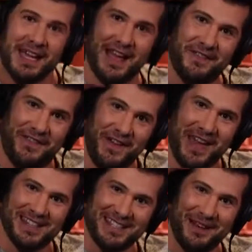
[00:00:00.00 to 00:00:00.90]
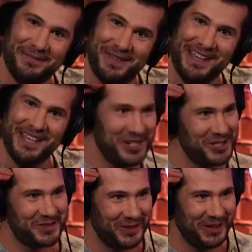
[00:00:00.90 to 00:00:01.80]
can I fit something
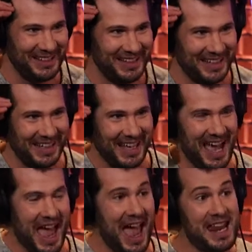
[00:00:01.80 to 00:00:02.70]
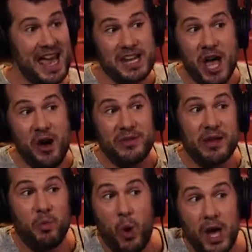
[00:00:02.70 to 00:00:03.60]
important in And I know
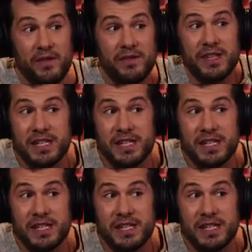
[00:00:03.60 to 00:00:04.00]
that one of the